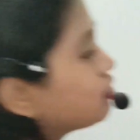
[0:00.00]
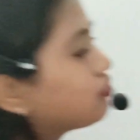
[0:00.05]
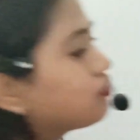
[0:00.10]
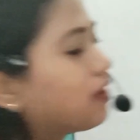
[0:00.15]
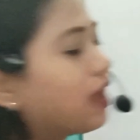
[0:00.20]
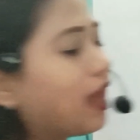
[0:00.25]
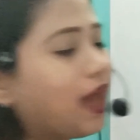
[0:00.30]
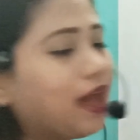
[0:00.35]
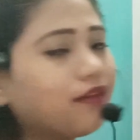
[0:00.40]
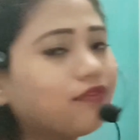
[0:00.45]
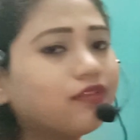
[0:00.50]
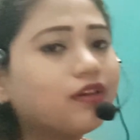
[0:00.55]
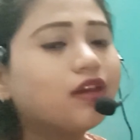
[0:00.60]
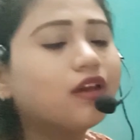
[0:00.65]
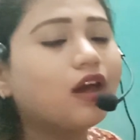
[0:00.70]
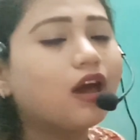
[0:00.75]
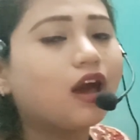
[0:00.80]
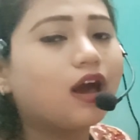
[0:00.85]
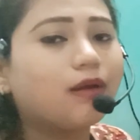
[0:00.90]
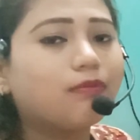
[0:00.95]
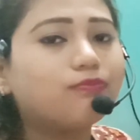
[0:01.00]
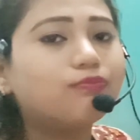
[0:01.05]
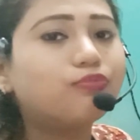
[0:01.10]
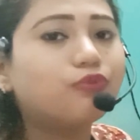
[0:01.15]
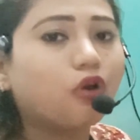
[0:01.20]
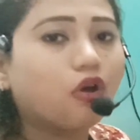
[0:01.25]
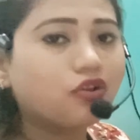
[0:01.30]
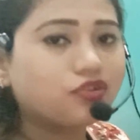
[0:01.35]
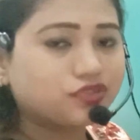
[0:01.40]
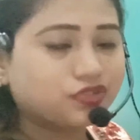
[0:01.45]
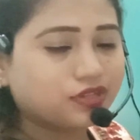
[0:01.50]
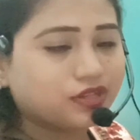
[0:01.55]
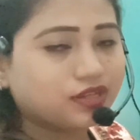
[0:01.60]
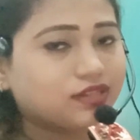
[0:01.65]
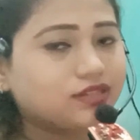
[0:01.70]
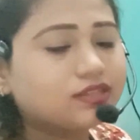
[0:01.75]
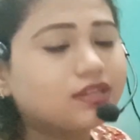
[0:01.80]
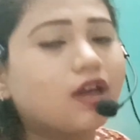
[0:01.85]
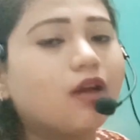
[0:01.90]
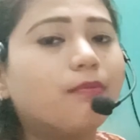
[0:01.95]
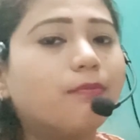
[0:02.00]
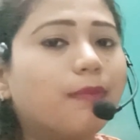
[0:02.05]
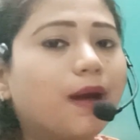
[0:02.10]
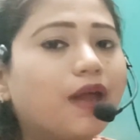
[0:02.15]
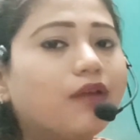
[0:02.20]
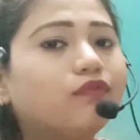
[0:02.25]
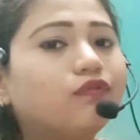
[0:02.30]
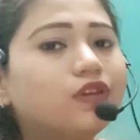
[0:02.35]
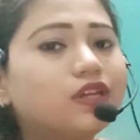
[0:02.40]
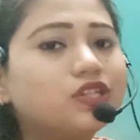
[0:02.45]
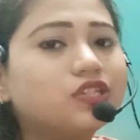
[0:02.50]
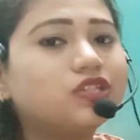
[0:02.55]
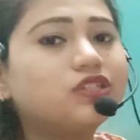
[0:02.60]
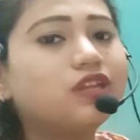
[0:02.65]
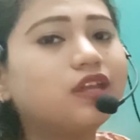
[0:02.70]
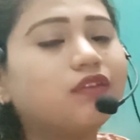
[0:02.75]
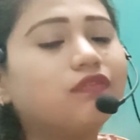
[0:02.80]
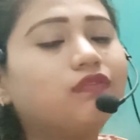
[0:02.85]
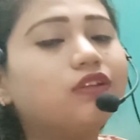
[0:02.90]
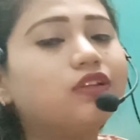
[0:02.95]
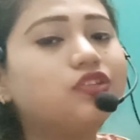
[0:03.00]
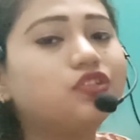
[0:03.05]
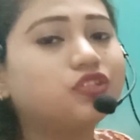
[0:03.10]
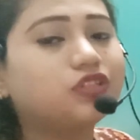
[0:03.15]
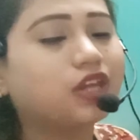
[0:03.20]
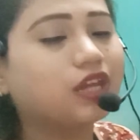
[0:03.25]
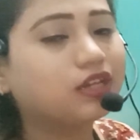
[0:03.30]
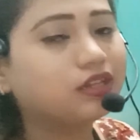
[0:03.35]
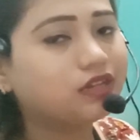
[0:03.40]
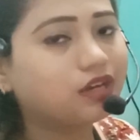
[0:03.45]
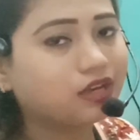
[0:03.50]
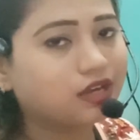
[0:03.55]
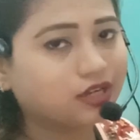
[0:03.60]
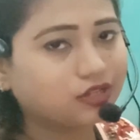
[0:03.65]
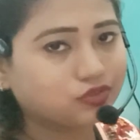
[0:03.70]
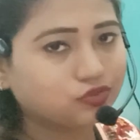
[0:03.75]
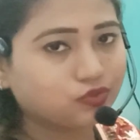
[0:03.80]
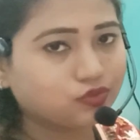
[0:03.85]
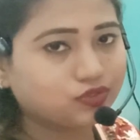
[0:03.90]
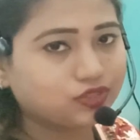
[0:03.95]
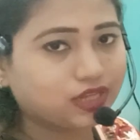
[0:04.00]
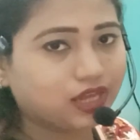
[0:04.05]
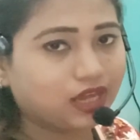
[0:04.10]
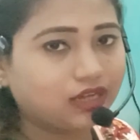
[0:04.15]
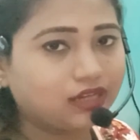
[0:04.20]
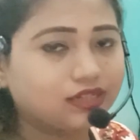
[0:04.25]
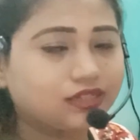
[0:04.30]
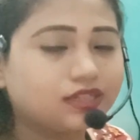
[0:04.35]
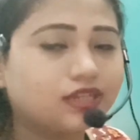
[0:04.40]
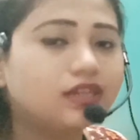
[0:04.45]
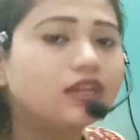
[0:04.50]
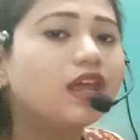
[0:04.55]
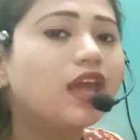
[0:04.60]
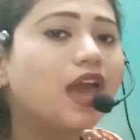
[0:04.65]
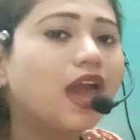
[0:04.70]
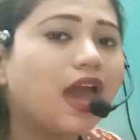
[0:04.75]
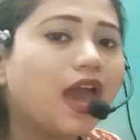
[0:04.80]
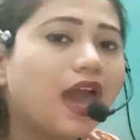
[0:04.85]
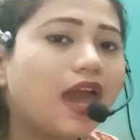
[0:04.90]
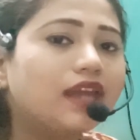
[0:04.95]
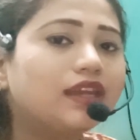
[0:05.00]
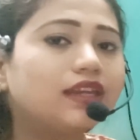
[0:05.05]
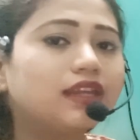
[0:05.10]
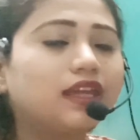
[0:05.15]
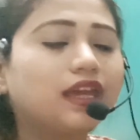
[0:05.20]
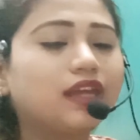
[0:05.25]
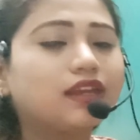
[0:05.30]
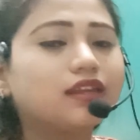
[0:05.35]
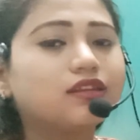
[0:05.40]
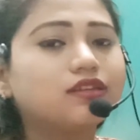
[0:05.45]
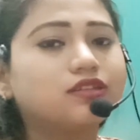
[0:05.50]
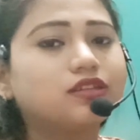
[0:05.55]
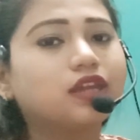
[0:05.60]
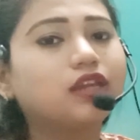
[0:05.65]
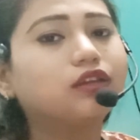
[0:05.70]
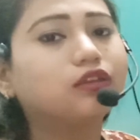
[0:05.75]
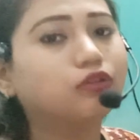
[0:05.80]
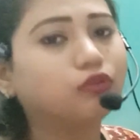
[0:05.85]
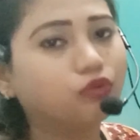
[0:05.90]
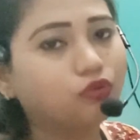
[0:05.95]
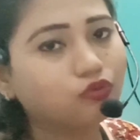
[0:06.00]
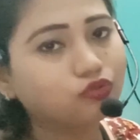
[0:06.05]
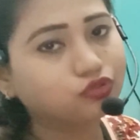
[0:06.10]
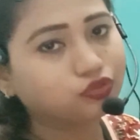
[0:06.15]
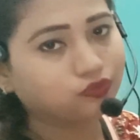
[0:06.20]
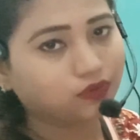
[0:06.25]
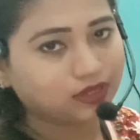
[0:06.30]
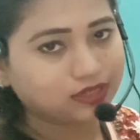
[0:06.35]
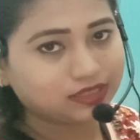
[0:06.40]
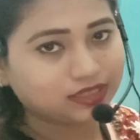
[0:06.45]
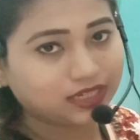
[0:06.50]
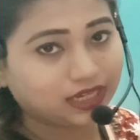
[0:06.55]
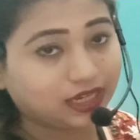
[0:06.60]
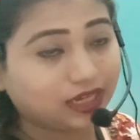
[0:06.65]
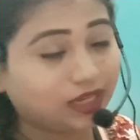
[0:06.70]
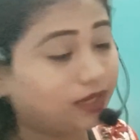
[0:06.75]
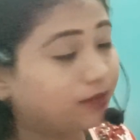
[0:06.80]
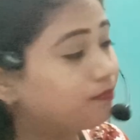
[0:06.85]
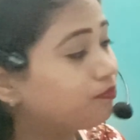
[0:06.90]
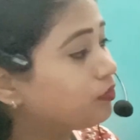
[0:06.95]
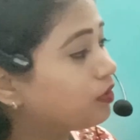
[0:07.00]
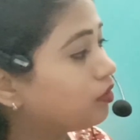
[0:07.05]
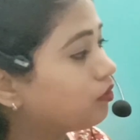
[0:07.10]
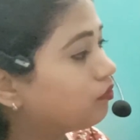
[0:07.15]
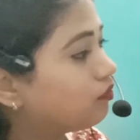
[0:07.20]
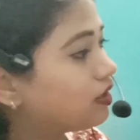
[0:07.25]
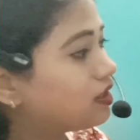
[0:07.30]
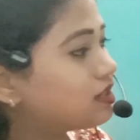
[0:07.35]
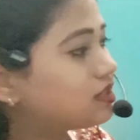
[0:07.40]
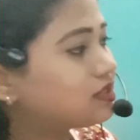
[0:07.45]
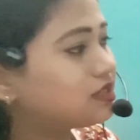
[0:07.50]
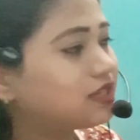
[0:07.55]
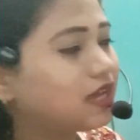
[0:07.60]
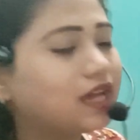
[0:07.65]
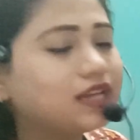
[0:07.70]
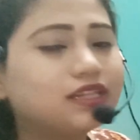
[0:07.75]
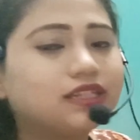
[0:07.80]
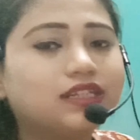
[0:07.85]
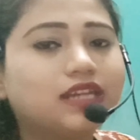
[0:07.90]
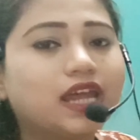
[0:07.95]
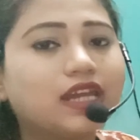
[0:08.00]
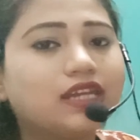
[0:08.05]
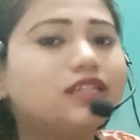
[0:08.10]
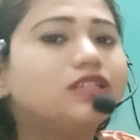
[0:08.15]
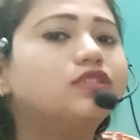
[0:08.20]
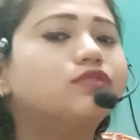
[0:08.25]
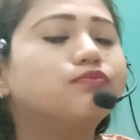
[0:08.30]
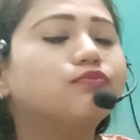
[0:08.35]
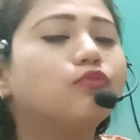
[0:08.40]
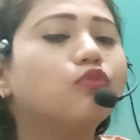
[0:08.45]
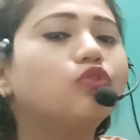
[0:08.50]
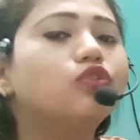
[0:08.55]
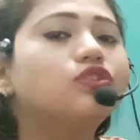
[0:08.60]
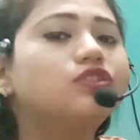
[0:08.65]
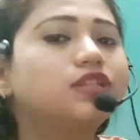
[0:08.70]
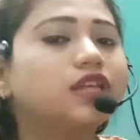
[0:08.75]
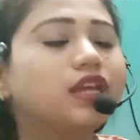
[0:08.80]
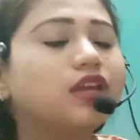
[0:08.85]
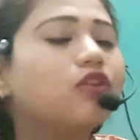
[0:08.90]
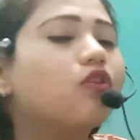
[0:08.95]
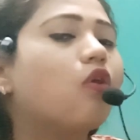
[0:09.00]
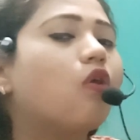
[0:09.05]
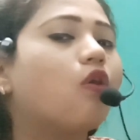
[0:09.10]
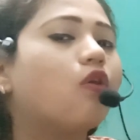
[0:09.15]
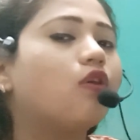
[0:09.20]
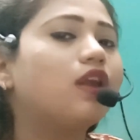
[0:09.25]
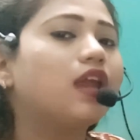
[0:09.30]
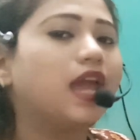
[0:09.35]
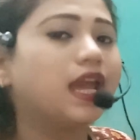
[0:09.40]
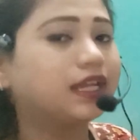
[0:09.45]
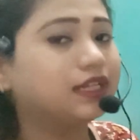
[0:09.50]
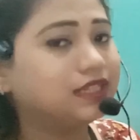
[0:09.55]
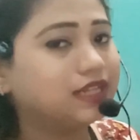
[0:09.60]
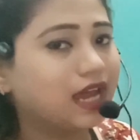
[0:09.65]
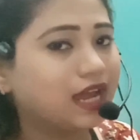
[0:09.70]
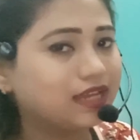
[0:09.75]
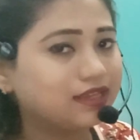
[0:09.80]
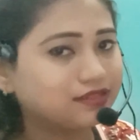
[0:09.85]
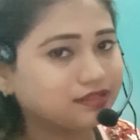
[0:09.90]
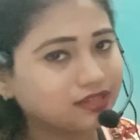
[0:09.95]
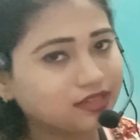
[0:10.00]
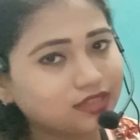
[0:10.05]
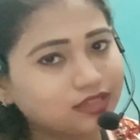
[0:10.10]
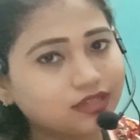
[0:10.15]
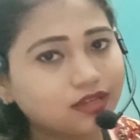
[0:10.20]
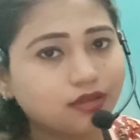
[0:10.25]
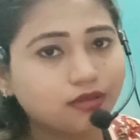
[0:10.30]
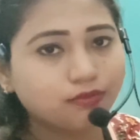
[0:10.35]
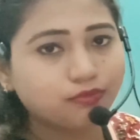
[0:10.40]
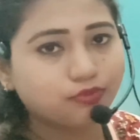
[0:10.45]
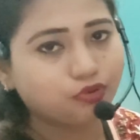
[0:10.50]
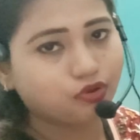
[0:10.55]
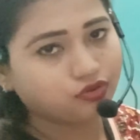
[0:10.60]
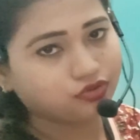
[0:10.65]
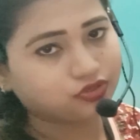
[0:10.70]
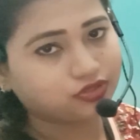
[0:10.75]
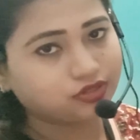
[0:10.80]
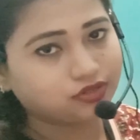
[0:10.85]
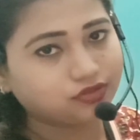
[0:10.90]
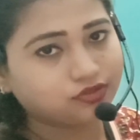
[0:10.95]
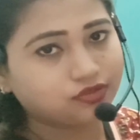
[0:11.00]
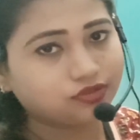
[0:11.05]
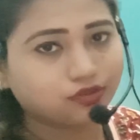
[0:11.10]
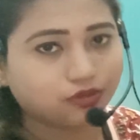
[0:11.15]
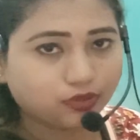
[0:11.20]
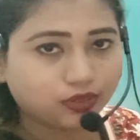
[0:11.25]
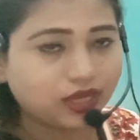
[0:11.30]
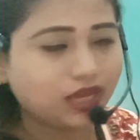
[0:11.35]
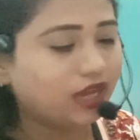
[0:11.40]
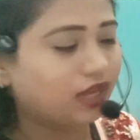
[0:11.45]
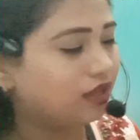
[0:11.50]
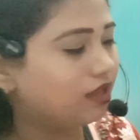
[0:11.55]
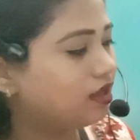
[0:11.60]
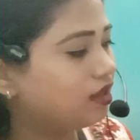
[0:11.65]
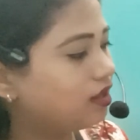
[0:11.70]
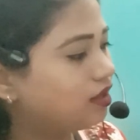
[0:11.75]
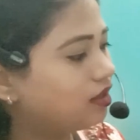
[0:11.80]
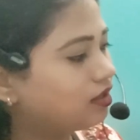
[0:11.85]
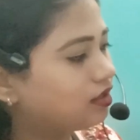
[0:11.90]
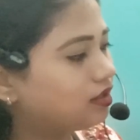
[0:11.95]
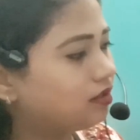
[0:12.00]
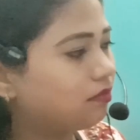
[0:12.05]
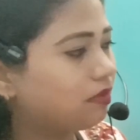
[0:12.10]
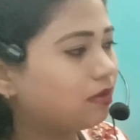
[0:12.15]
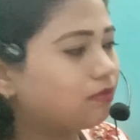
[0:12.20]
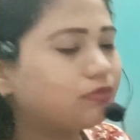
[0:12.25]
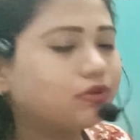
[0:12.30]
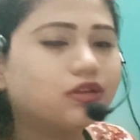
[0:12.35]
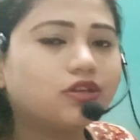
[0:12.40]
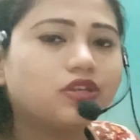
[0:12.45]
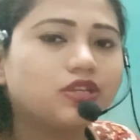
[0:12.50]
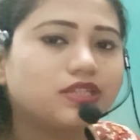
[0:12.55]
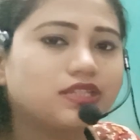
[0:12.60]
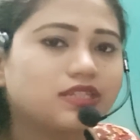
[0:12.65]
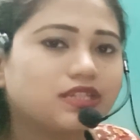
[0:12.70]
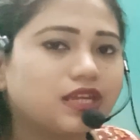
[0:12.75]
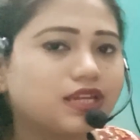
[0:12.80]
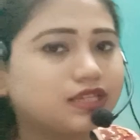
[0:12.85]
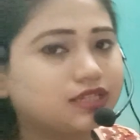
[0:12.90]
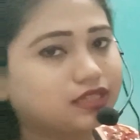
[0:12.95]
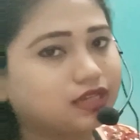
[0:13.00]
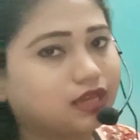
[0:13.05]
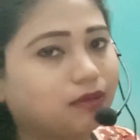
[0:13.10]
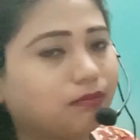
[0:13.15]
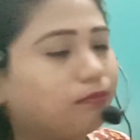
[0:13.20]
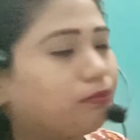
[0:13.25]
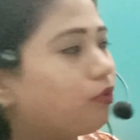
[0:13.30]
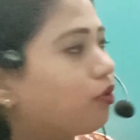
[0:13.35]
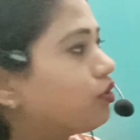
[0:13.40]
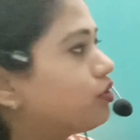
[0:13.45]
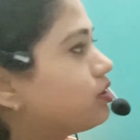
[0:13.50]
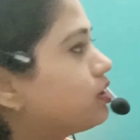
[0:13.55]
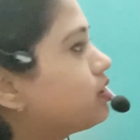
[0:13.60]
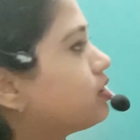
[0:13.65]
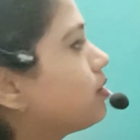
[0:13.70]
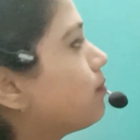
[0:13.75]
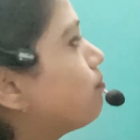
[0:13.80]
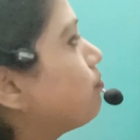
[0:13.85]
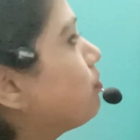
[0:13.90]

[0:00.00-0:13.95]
to have, a process by which they will shed their exoskeleton and can attain growth once again. What is that? That is molting or ecdysis. process. Okay, remember these things, important.